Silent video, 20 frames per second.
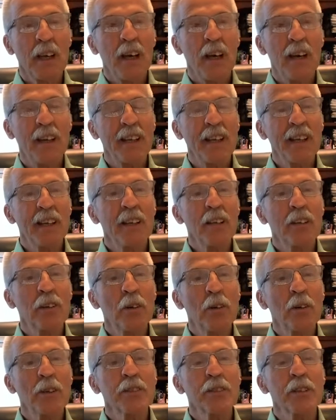And he can
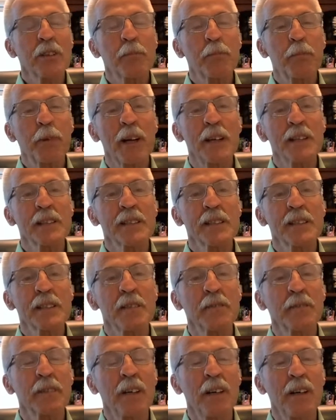go into the presence
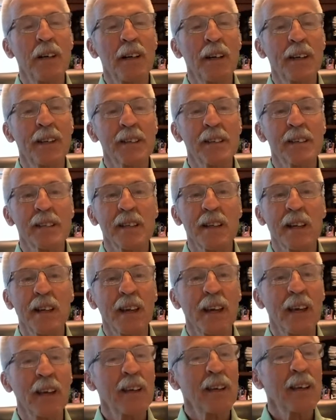of God and
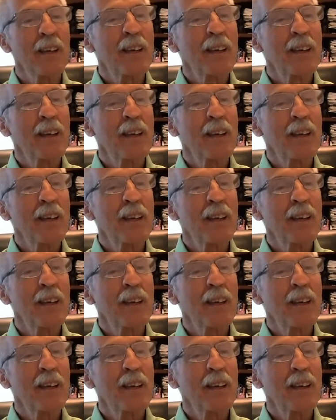say,